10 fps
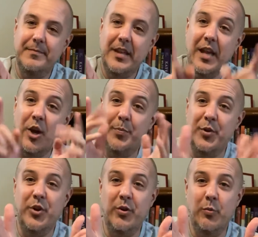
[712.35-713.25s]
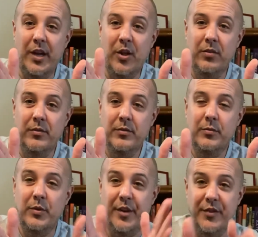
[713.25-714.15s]
I hope you're doing well.
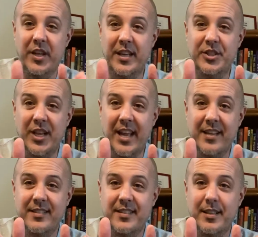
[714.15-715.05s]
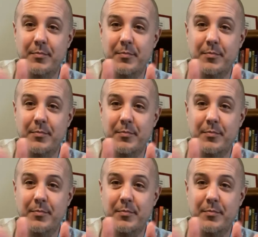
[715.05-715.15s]
Whenever you get a chance,